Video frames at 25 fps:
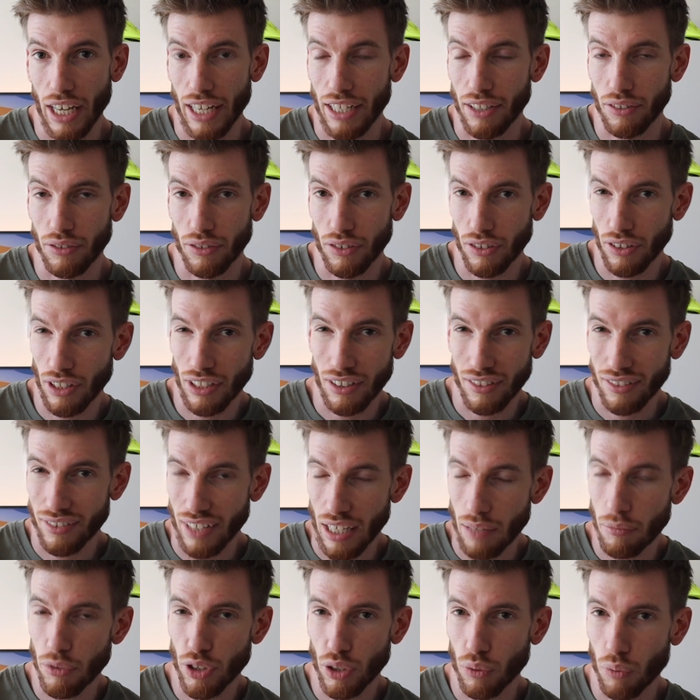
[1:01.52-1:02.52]
and it
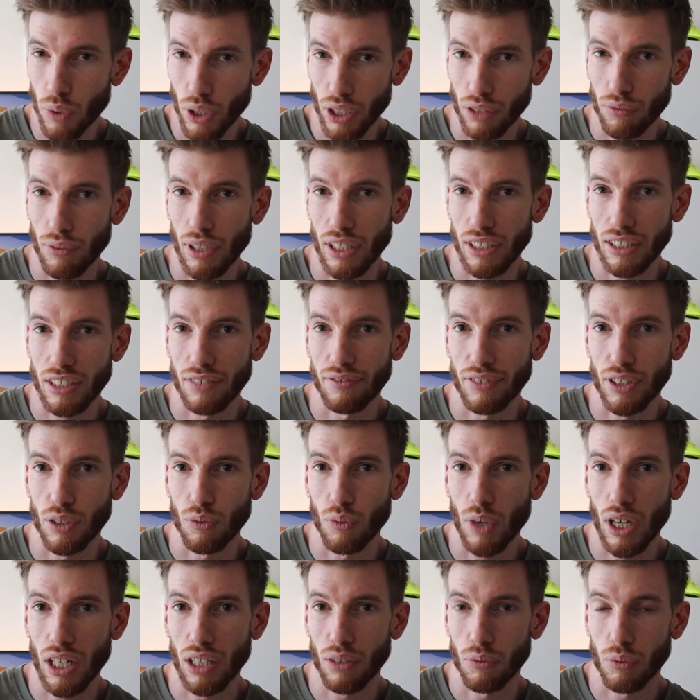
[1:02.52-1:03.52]
seemed to work relatively
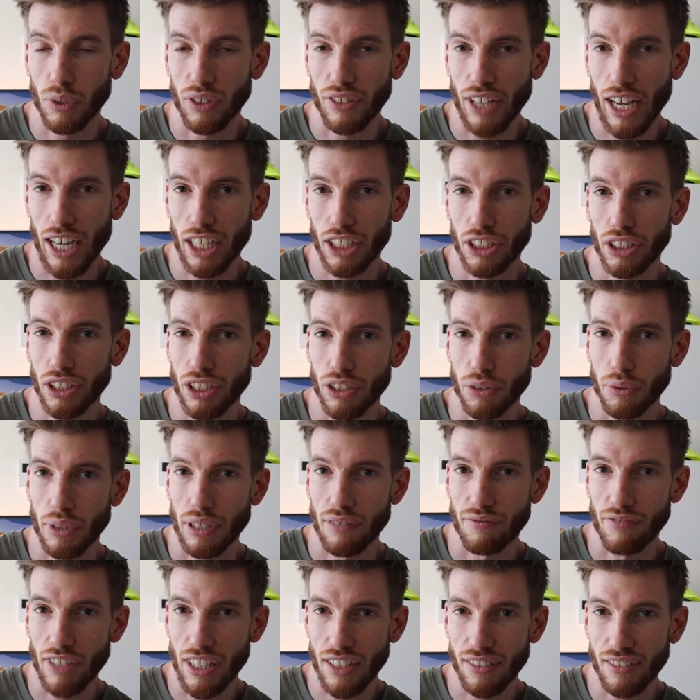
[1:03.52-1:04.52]
well was actually
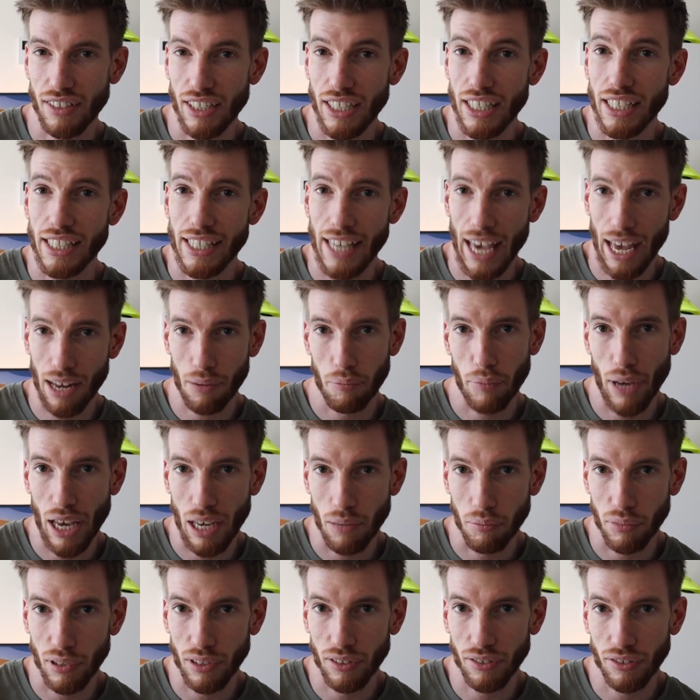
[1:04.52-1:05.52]
doing VCE GAT
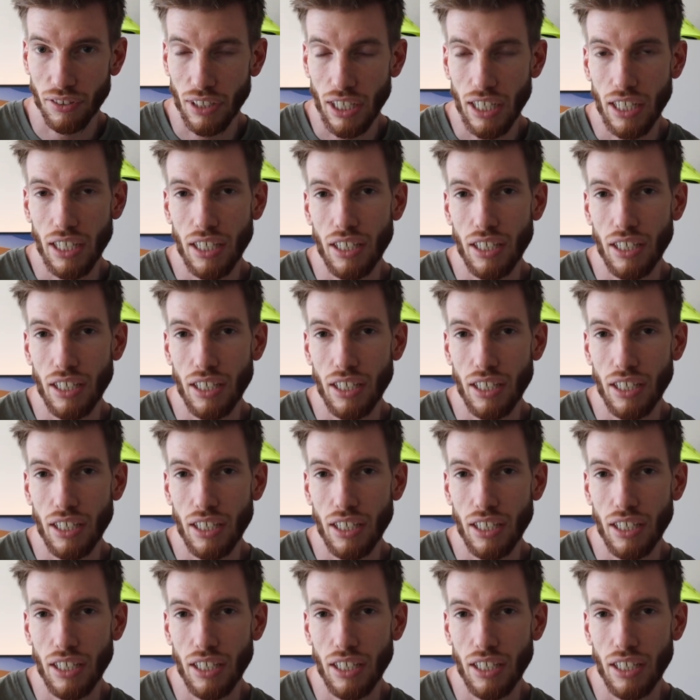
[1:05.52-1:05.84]
papers.